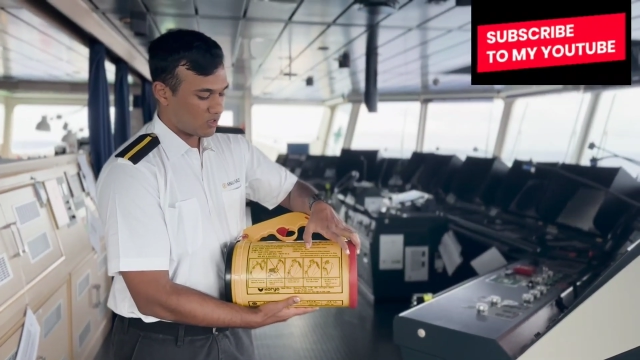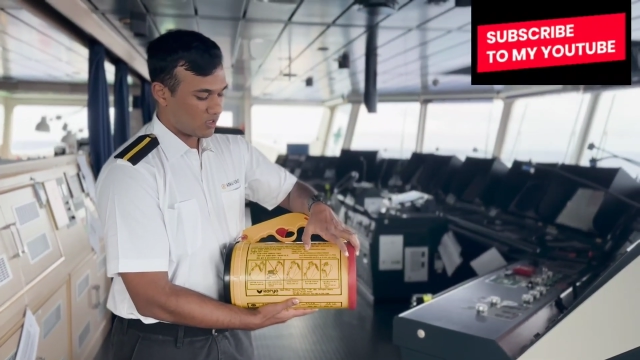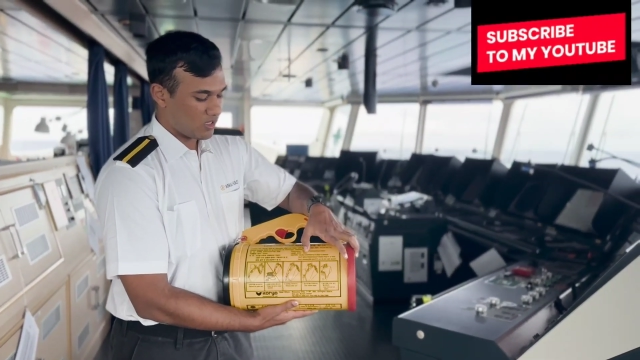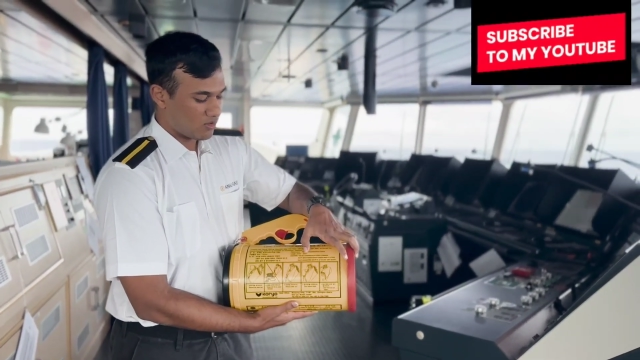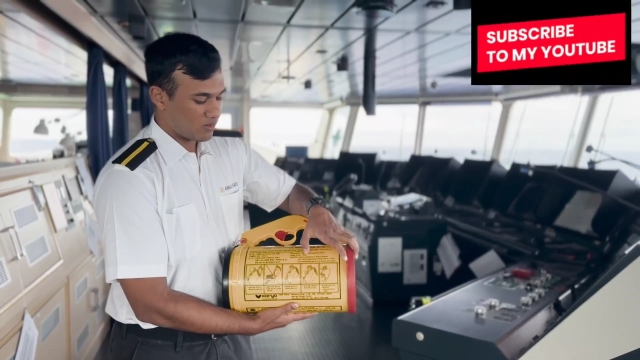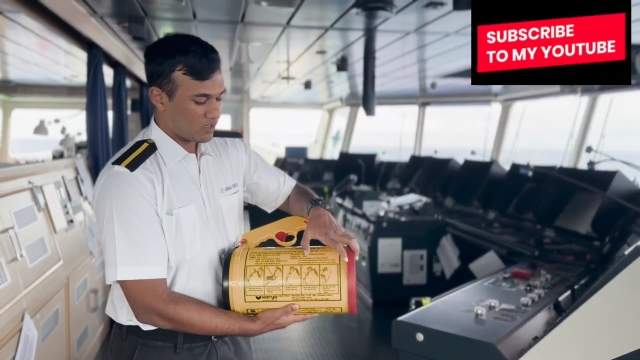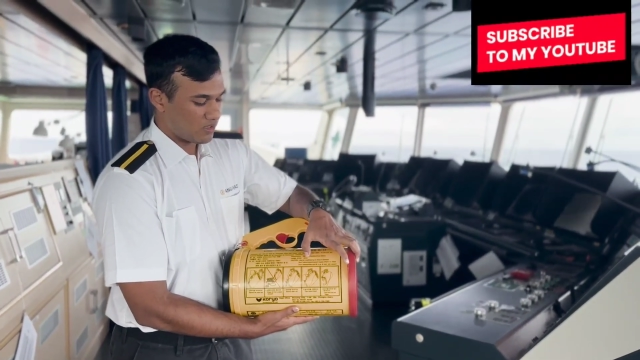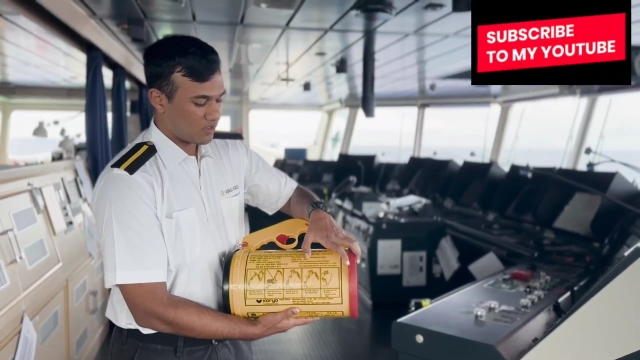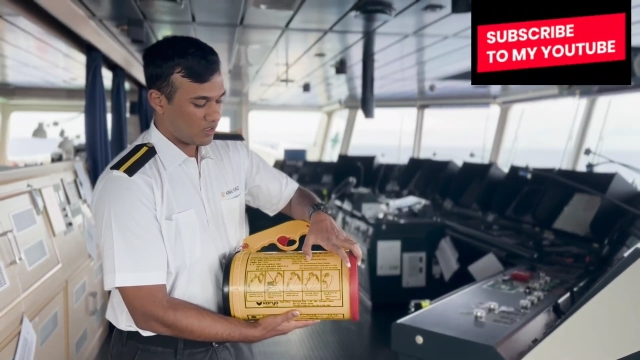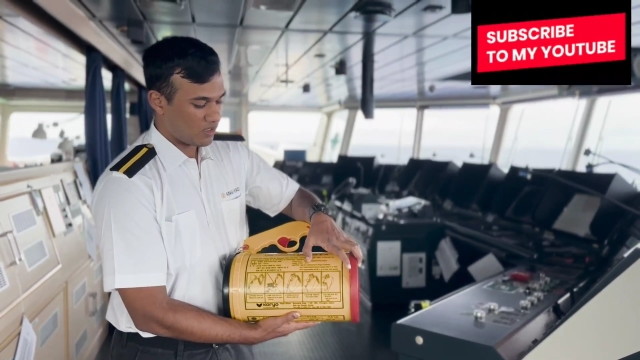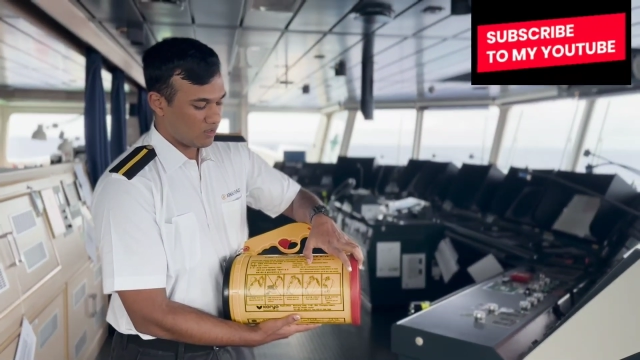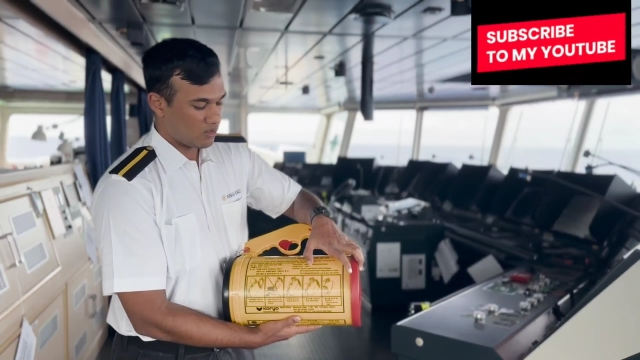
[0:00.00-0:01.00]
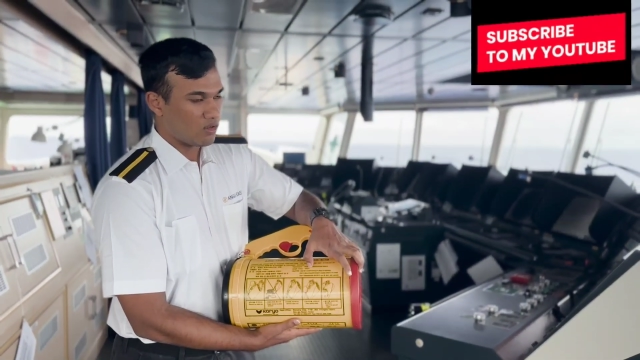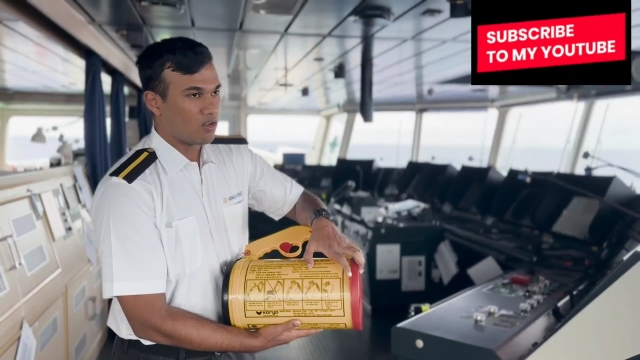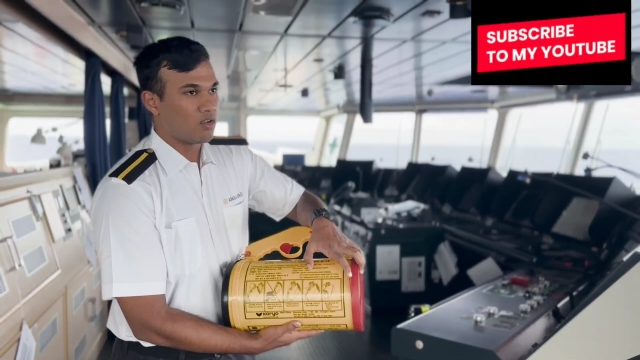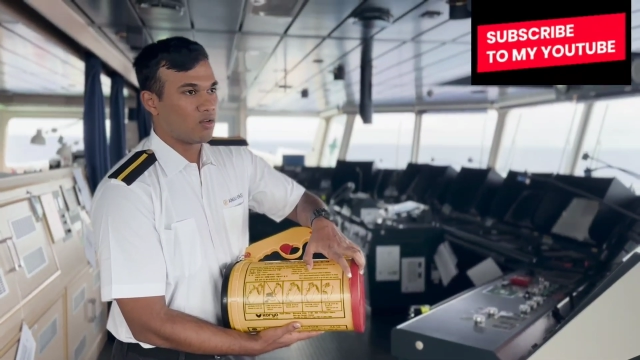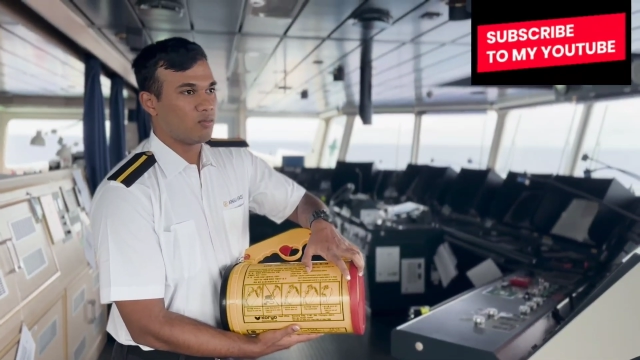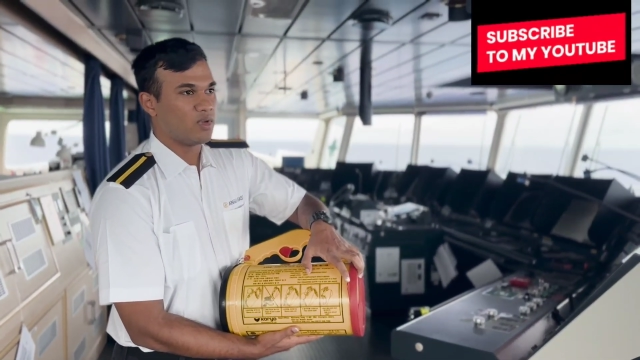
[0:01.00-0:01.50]
320
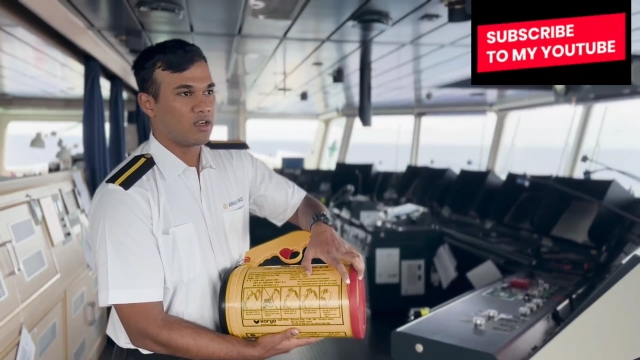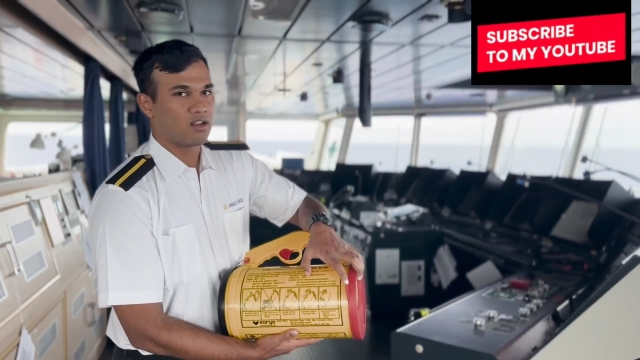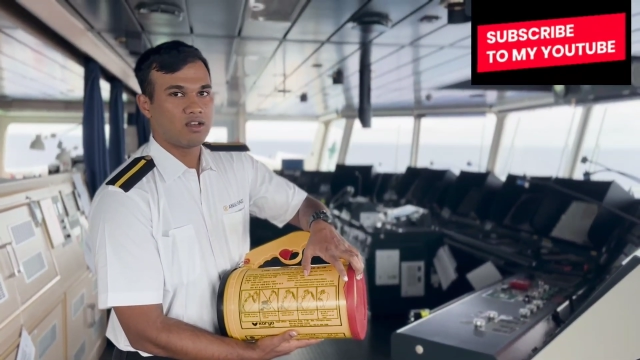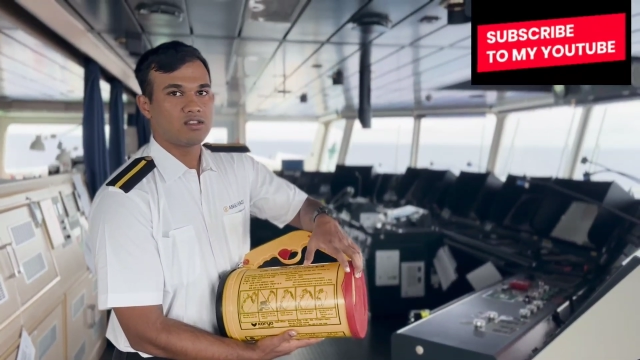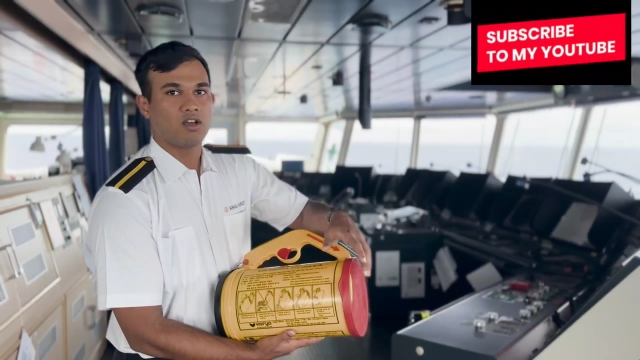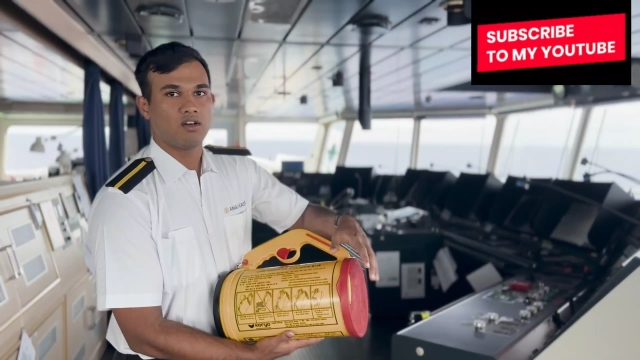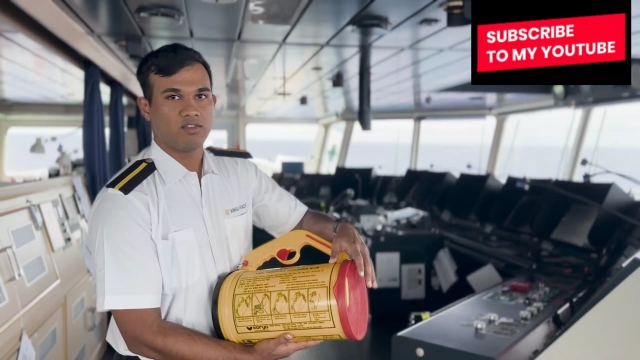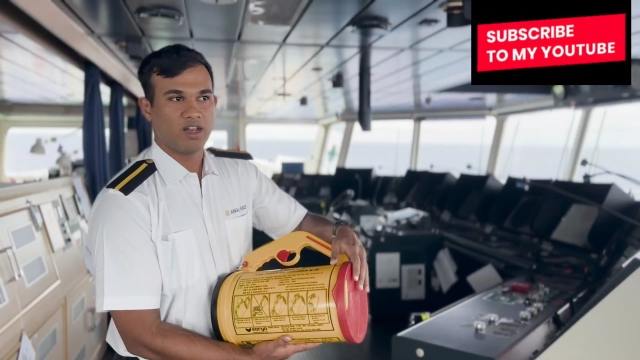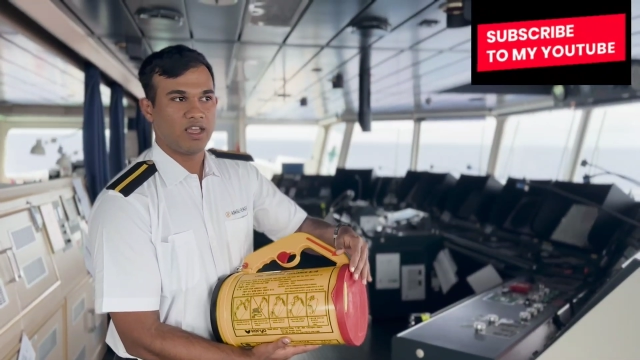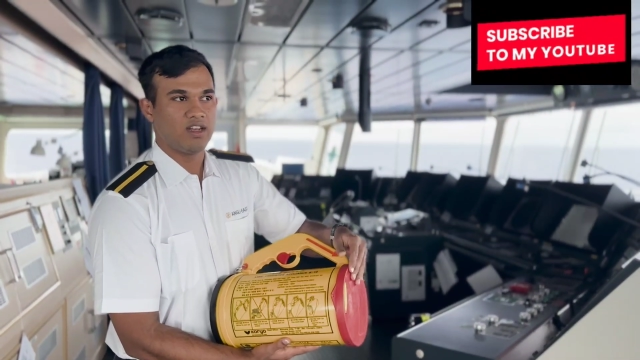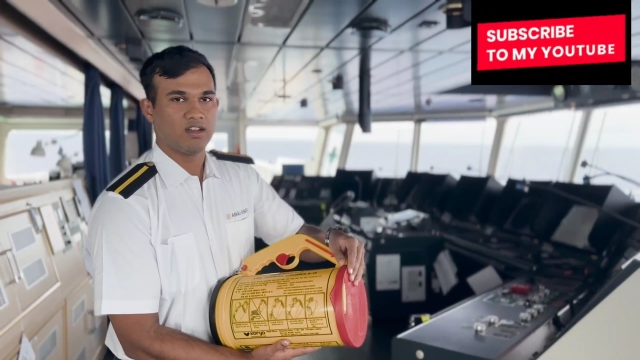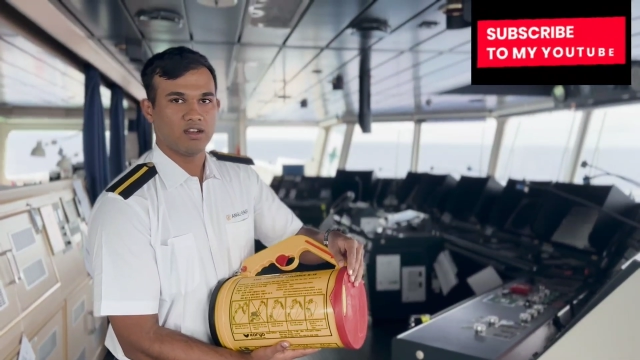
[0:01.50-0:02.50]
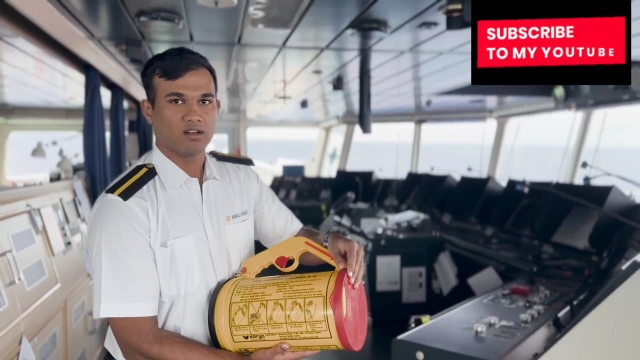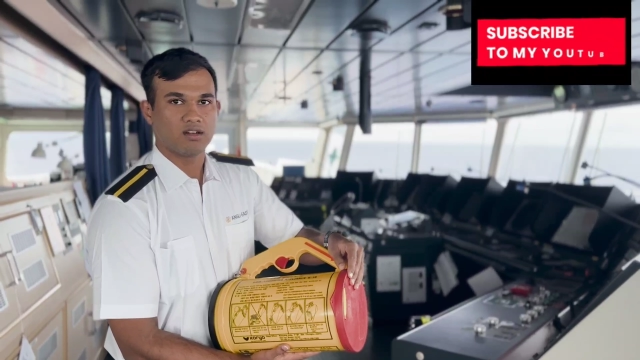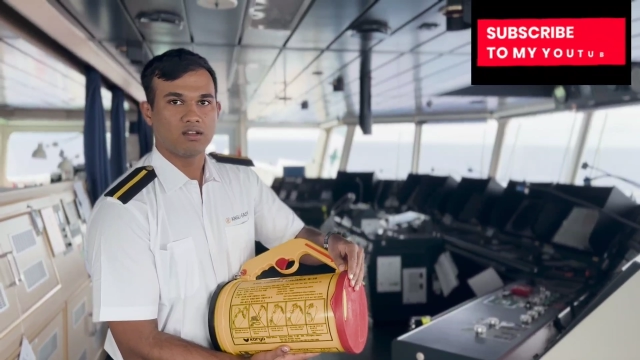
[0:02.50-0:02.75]
meters of line in it.